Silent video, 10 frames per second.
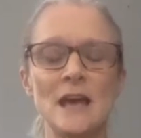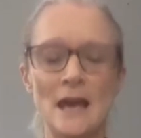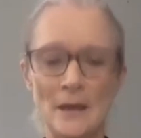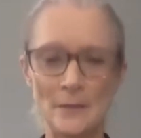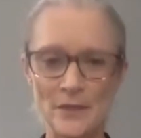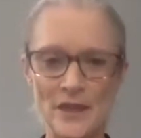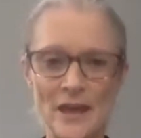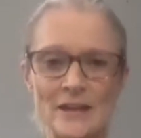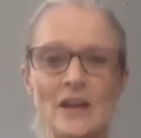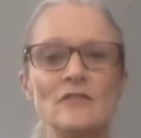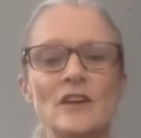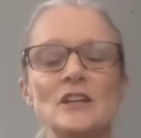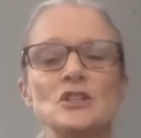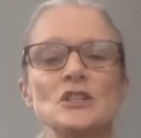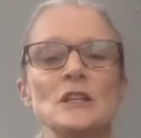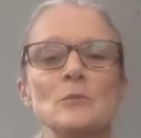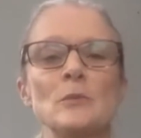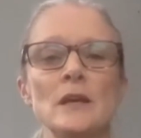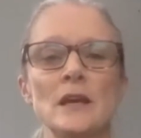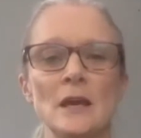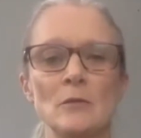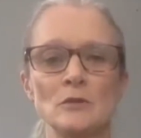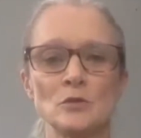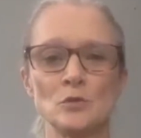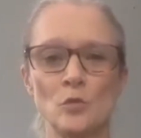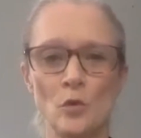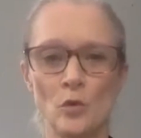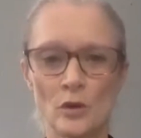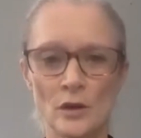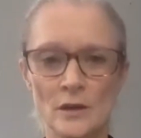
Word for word: and then eventually being able to walk.